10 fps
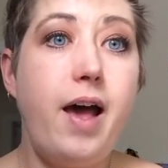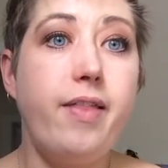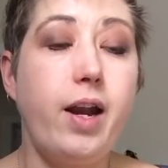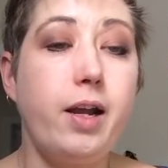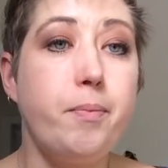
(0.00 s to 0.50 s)

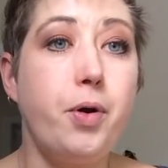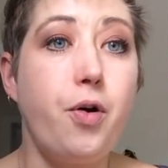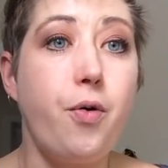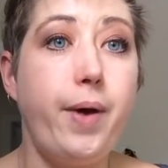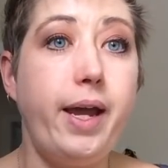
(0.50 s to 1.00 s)
and then I can put
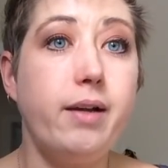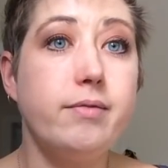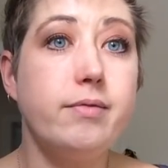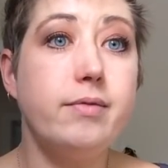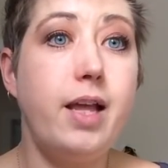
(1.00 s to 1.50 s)
it away
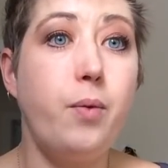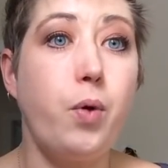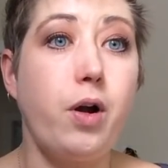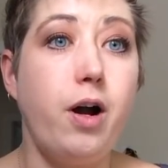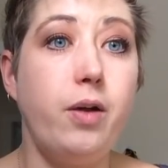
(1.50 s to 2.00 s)
and
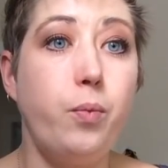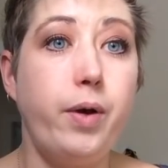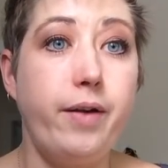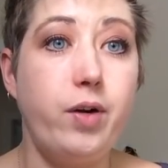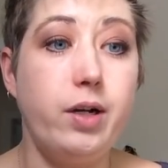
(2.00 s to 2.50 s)
work on
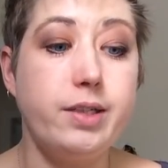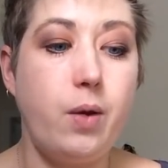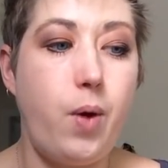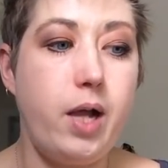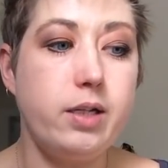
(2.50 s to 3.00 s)
whatever else
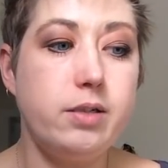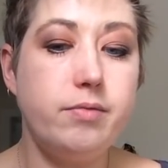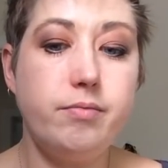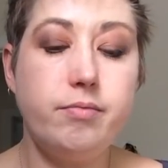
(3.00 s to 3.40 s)
I want.